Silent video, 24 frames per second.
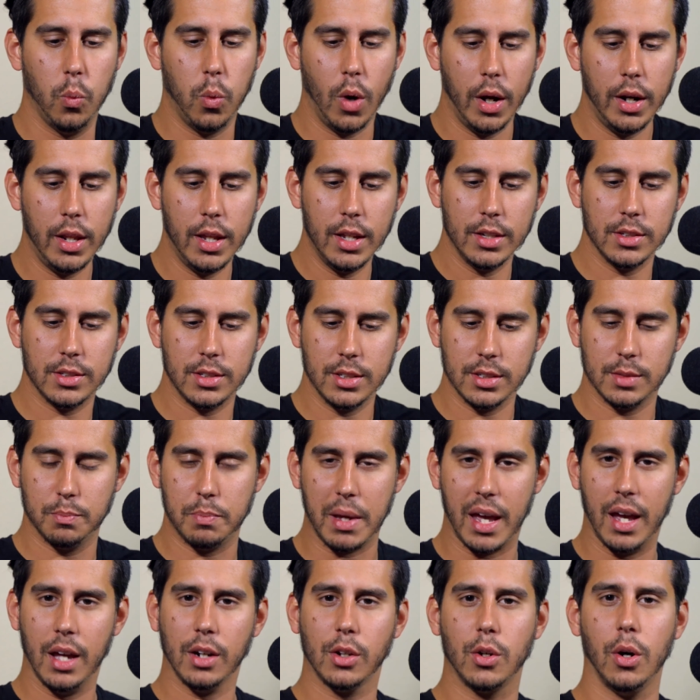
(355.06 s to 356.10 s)
what is this
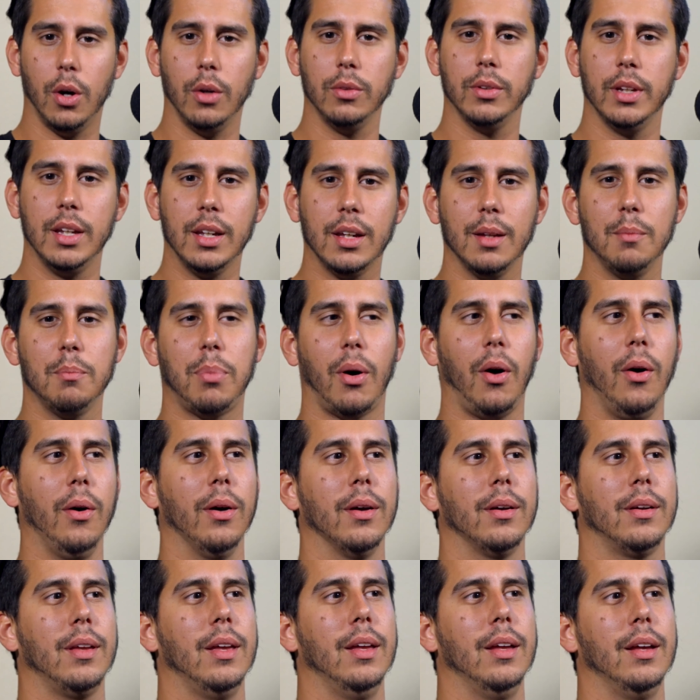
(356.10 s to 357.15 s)
band called Linkin
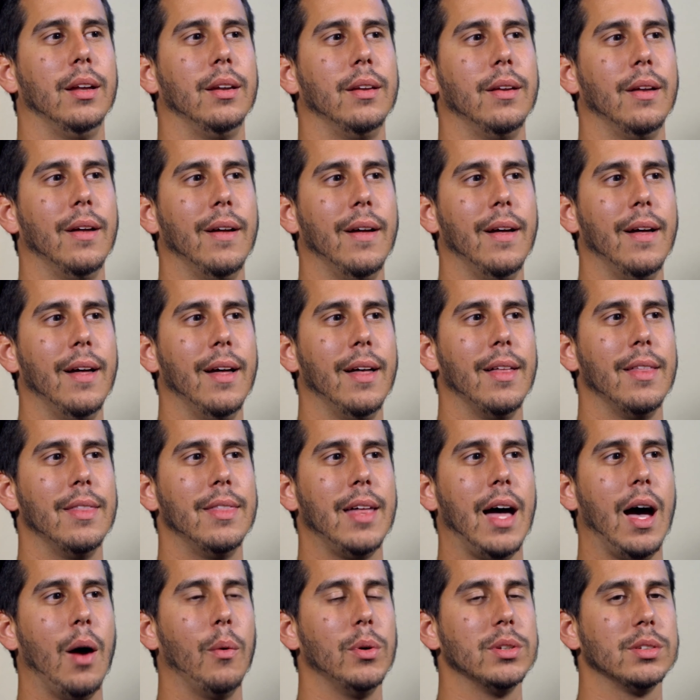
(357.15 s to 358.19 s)
Park? And
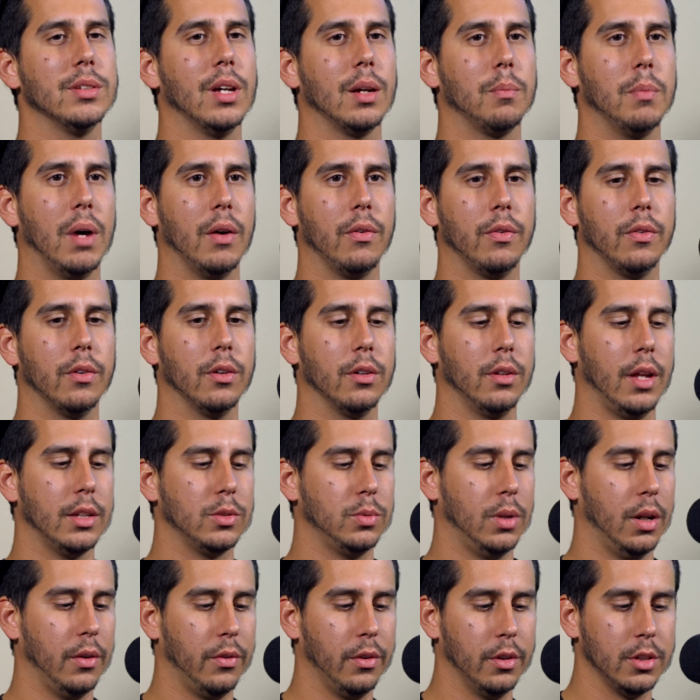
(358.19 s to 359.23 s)
that was like my first. That's
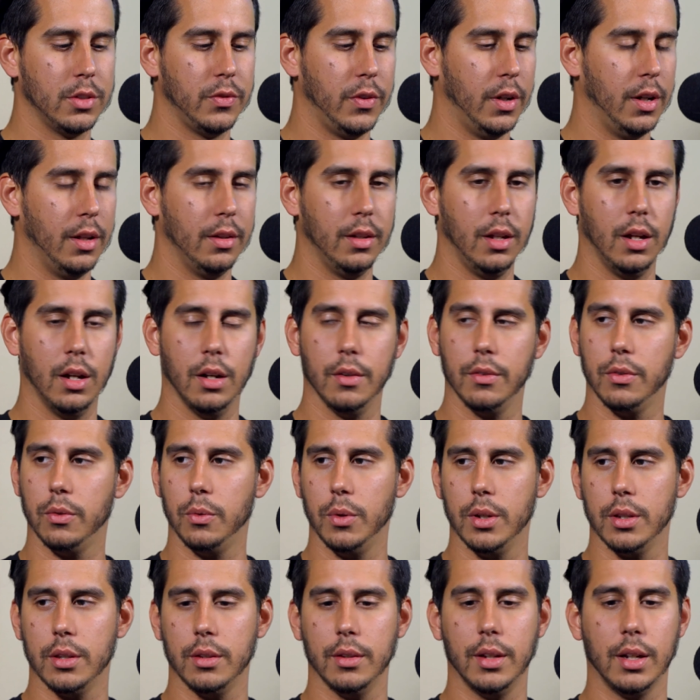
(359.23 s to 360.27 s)
when I first fell in love
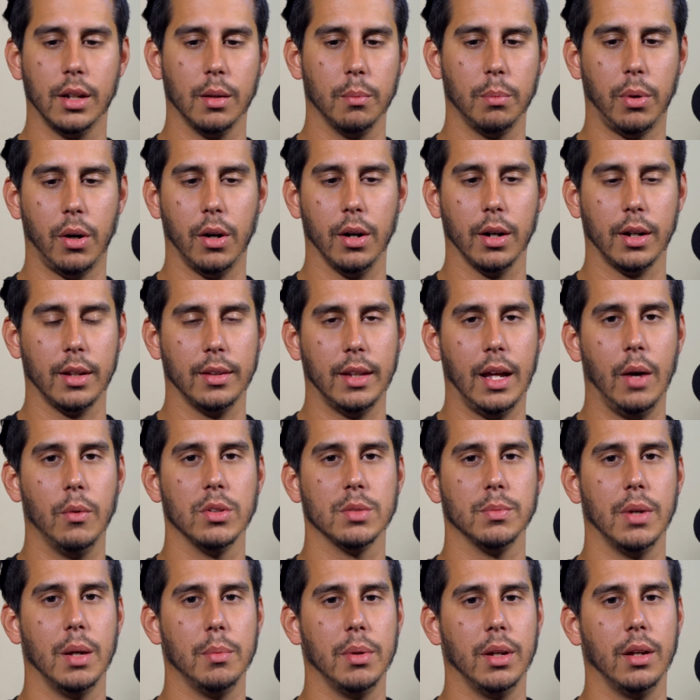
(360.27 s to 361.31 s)
with Linkin Park, and that was
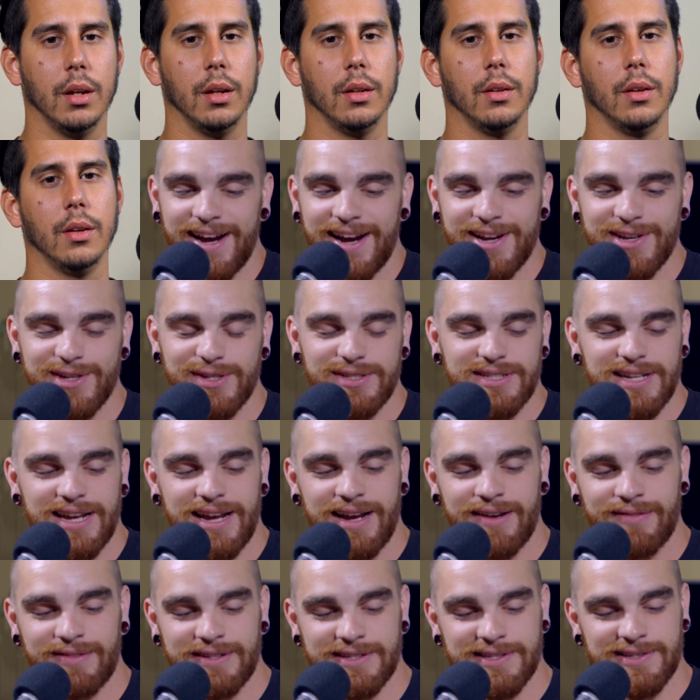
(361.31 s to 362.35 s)
my band. used to
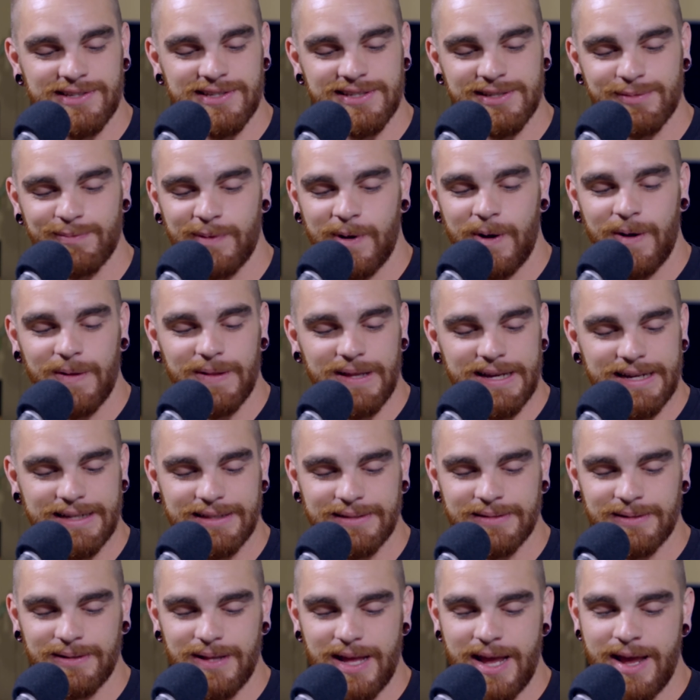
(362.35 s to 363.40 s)
have this small, like,
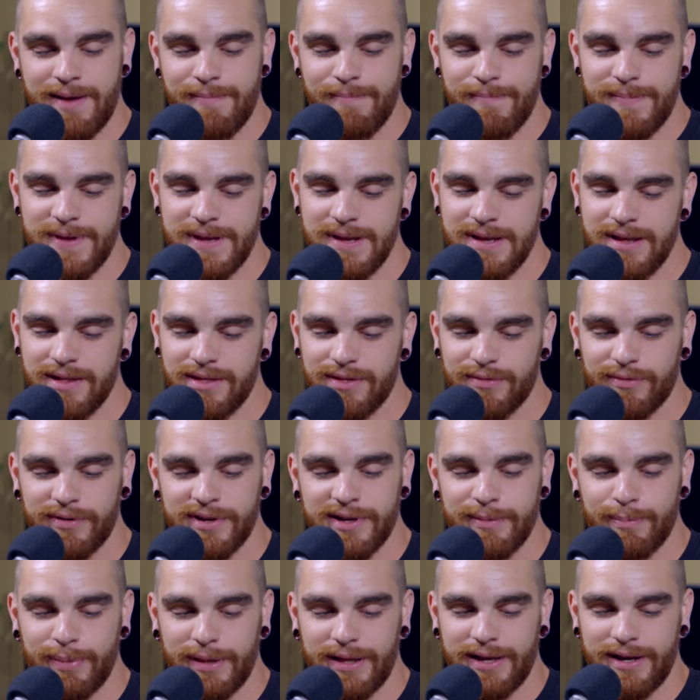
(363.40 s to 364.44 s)
little
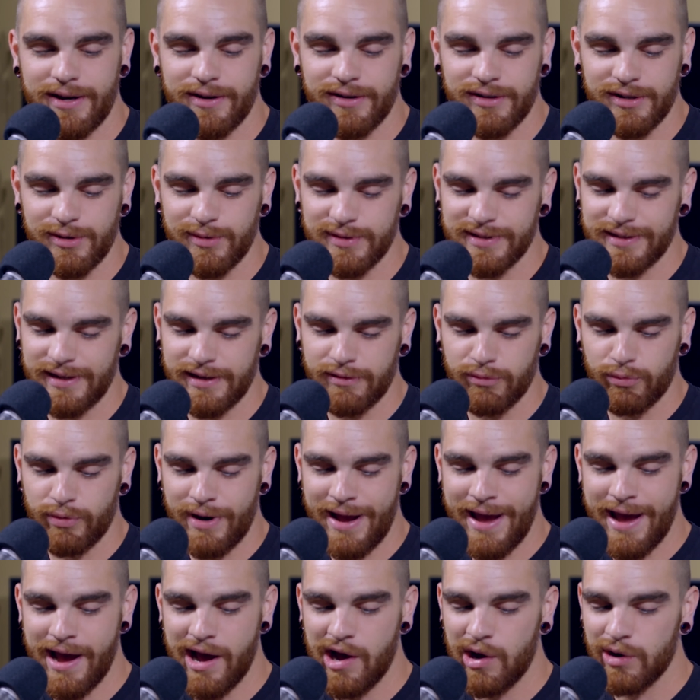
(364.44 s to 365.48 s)
MP3 player. It was like
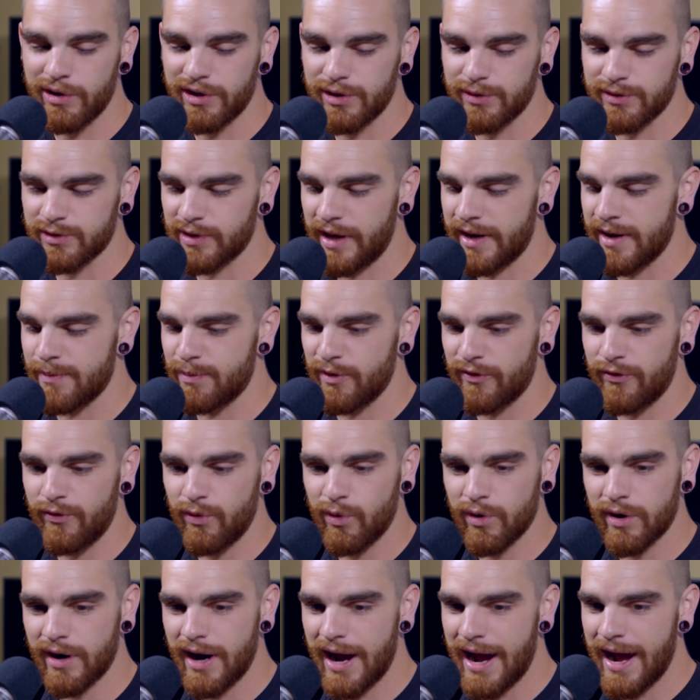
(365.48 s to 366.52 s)
round. It was like
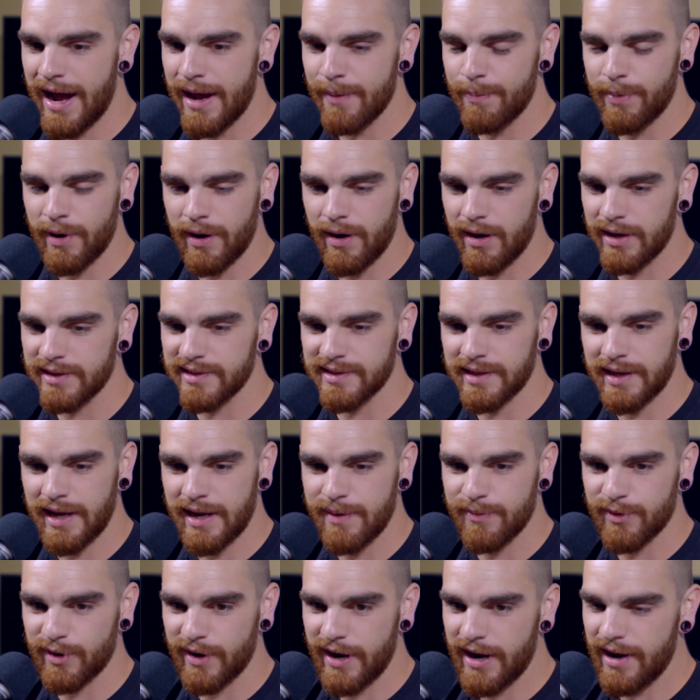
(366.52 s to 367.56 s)
before iPods
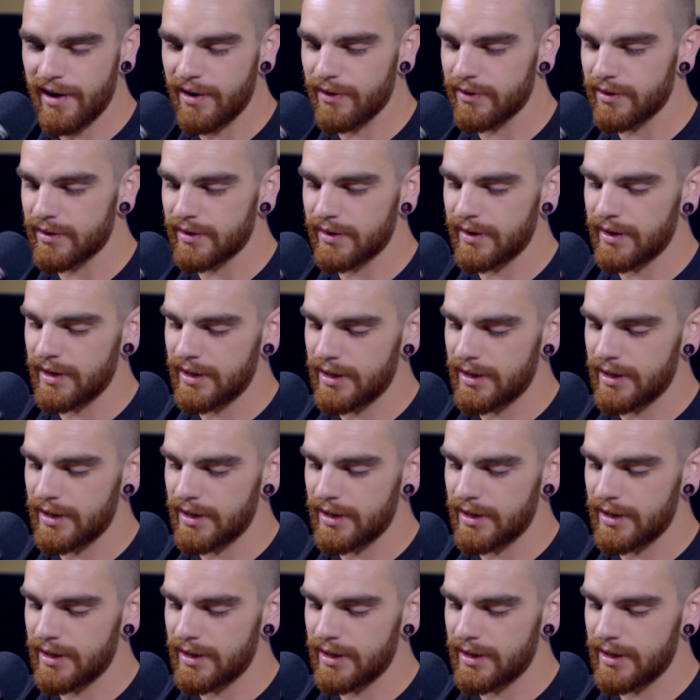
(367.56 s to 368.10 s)
came around.